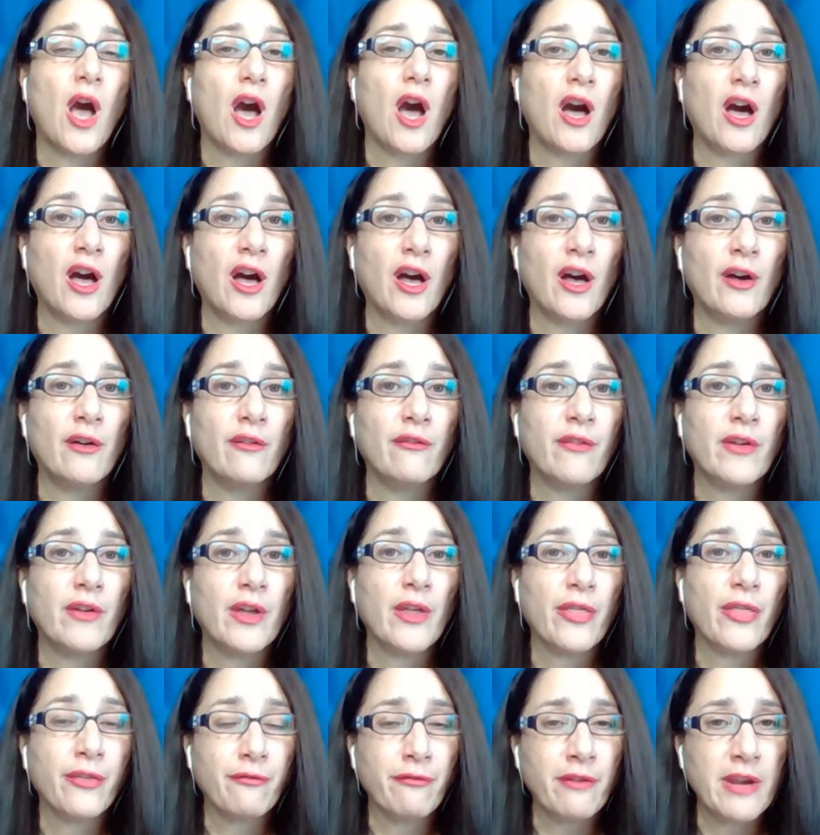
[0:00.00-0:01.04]
of
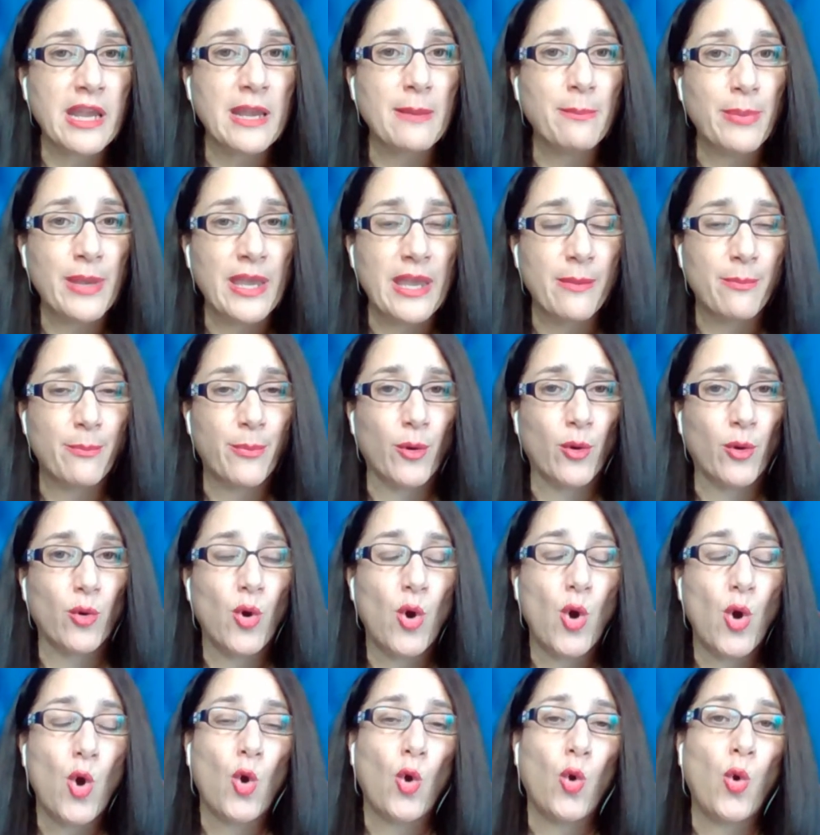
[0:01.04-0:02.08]
3
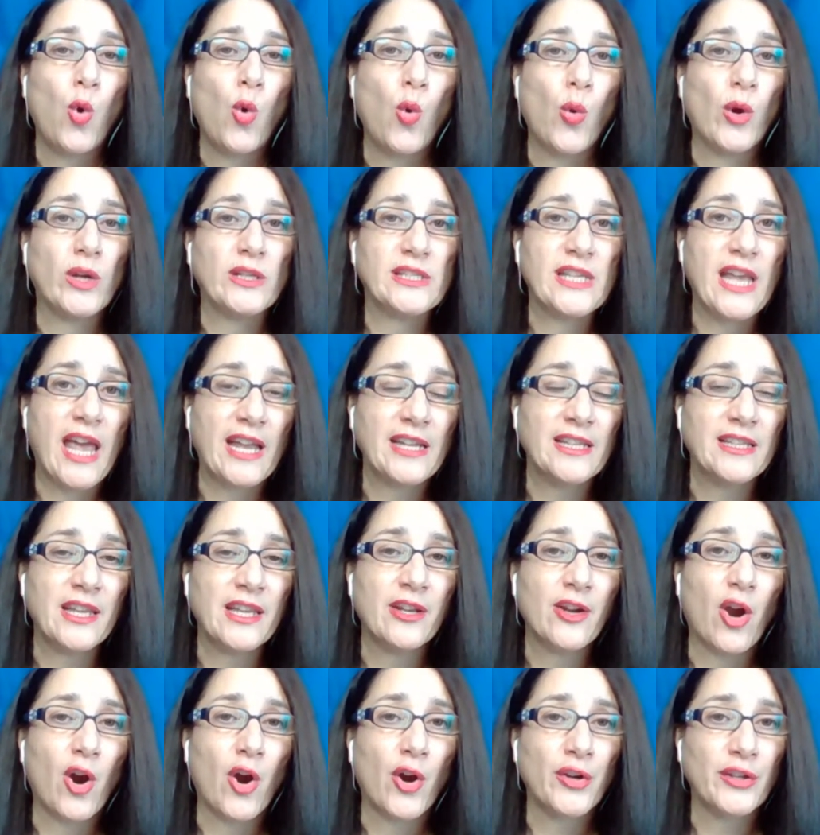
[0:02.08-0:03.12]
people who
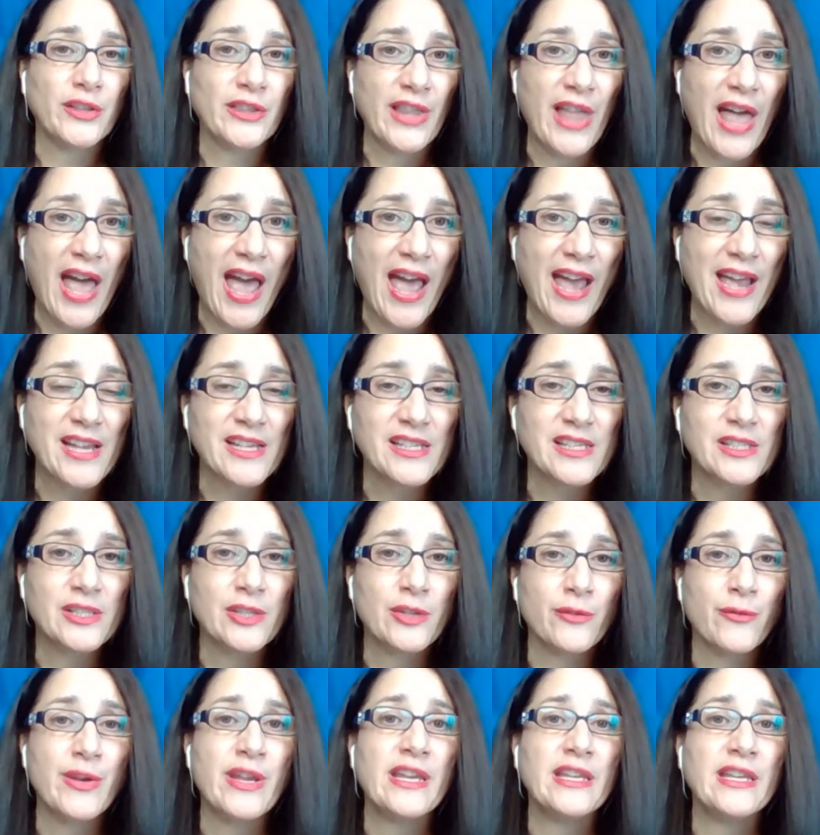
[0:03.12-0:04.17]
attended our last
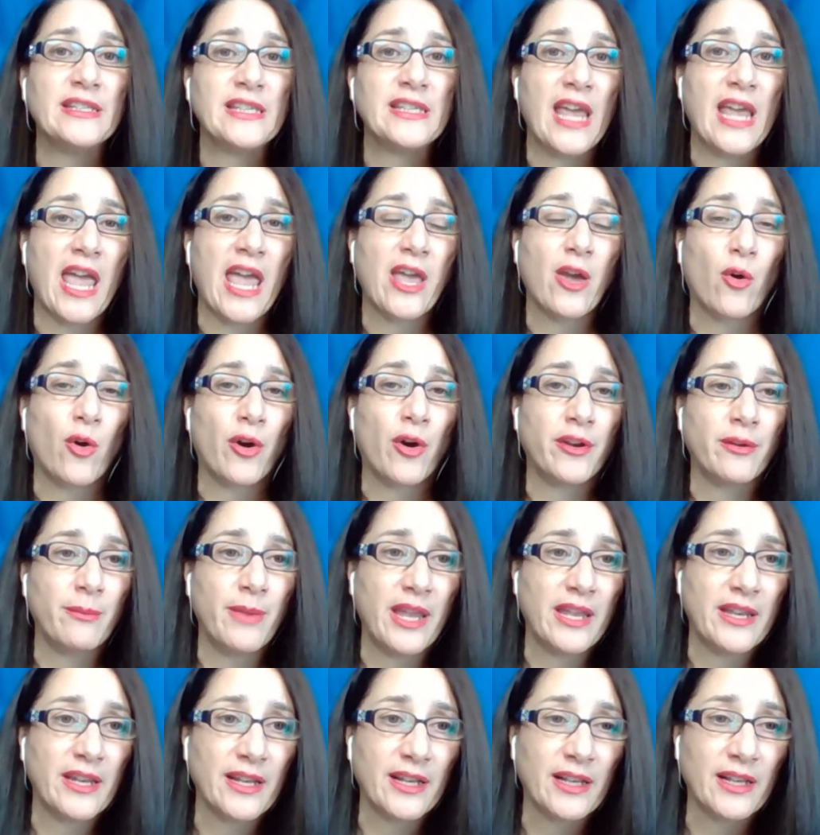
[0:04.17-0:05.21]
3-day
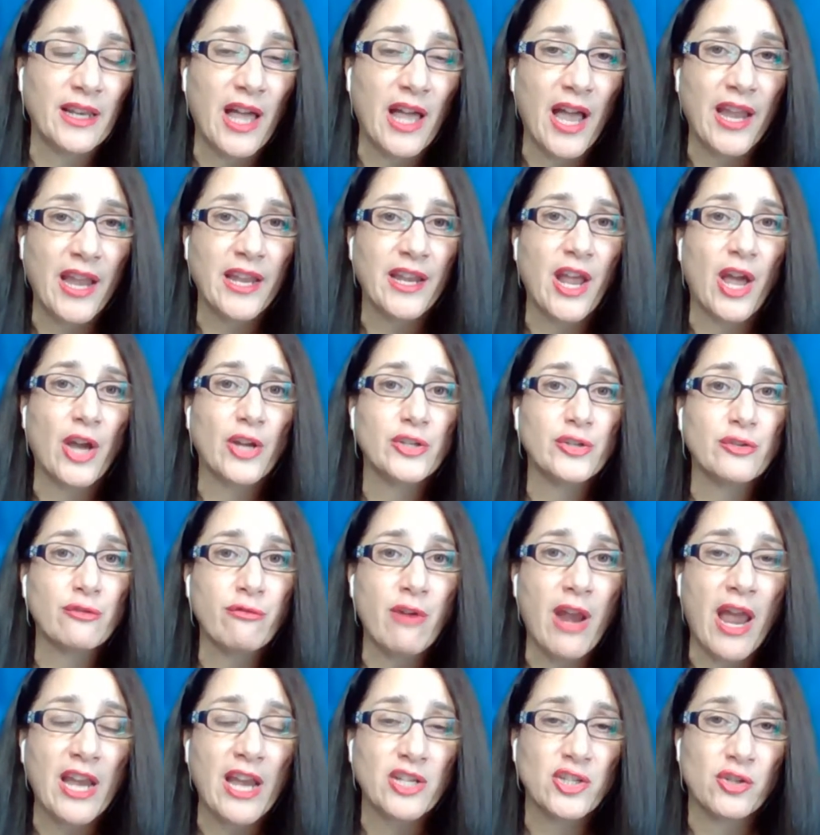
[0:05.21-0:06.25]
automated client
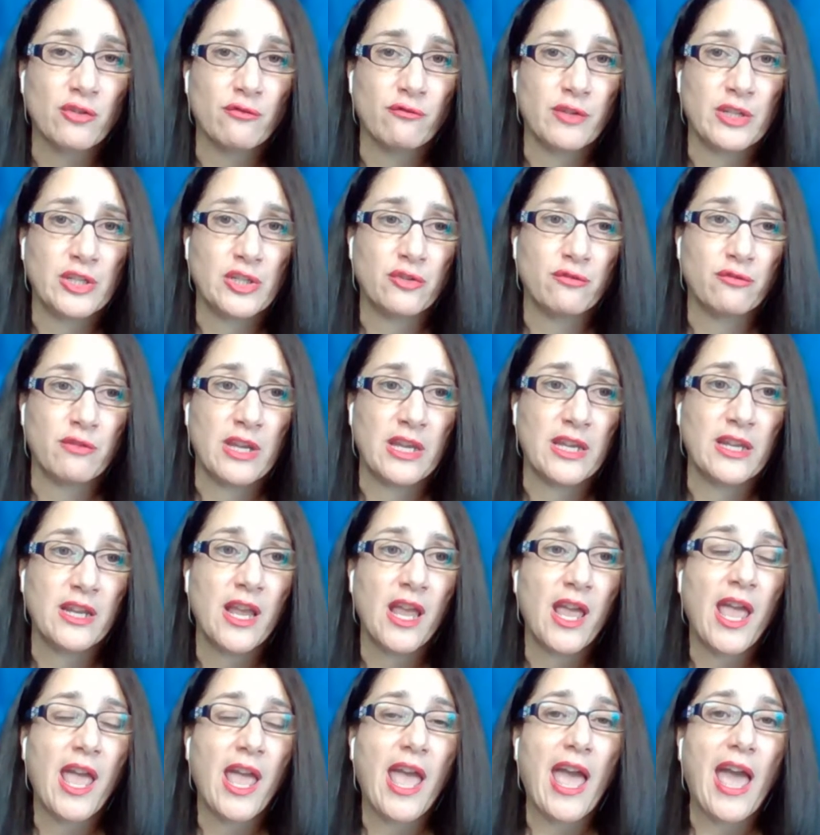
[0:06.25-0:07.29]
attraction retreat
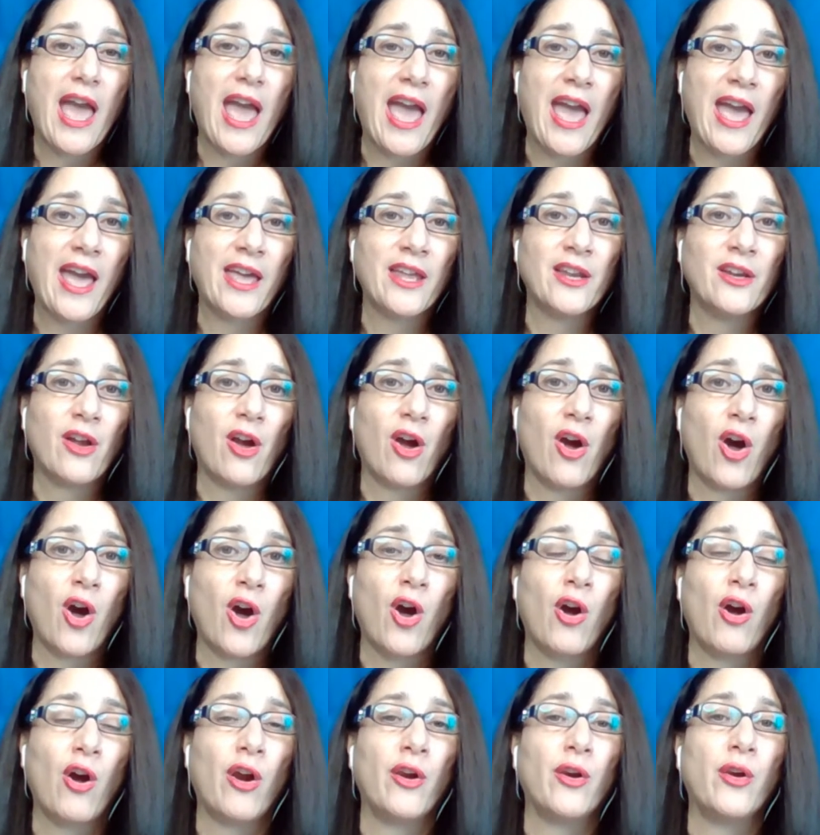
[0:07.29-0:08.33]
and
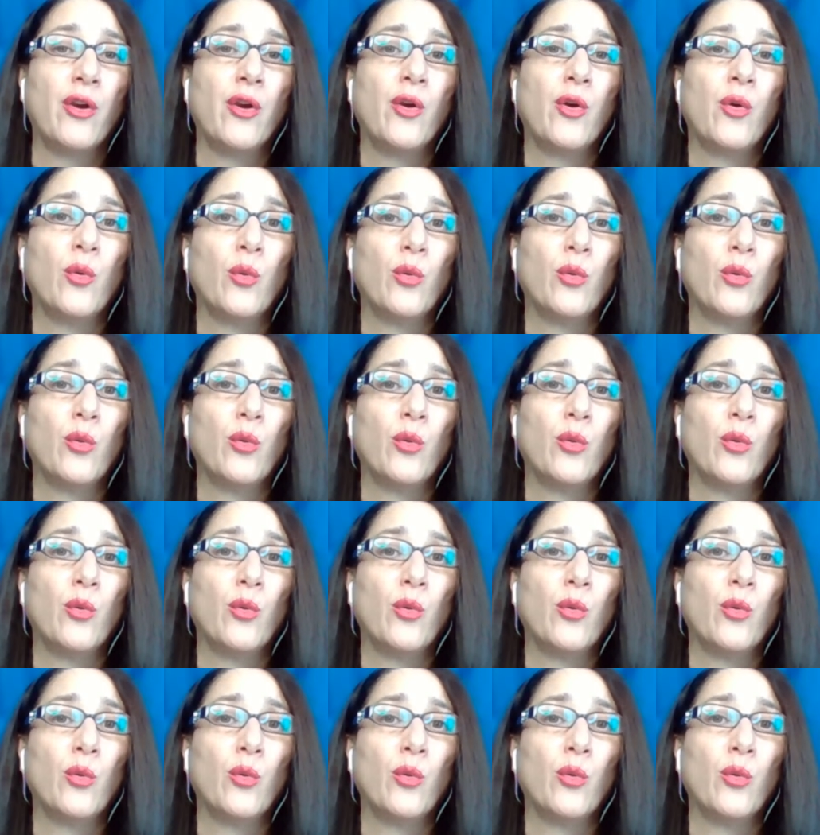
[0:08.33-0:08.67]
are